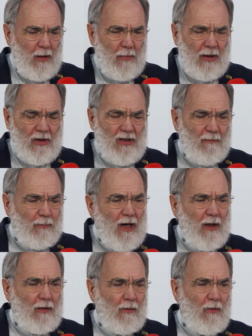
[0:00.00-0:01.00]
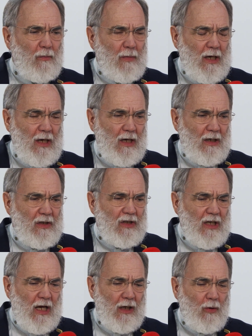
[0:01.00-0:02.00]
Because if breakthrough
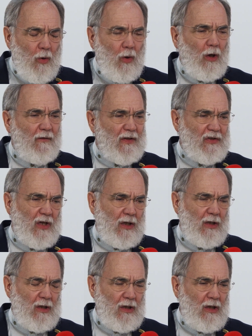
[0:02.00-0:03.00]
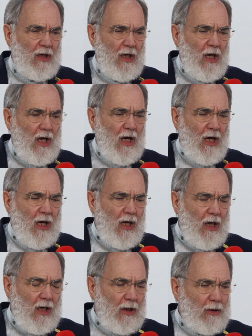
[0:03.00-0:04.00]
means that all of a sudden
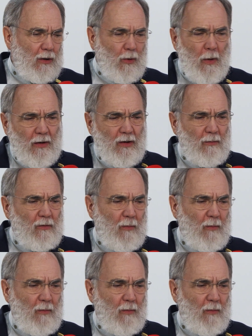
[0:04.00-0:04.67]
quantum